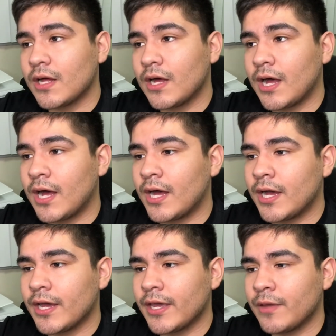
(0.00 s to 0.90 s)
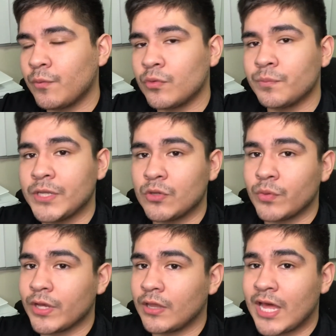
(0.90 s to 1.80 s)
I will be doing
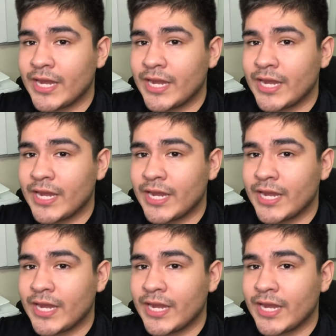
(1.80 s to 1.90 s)
a lot of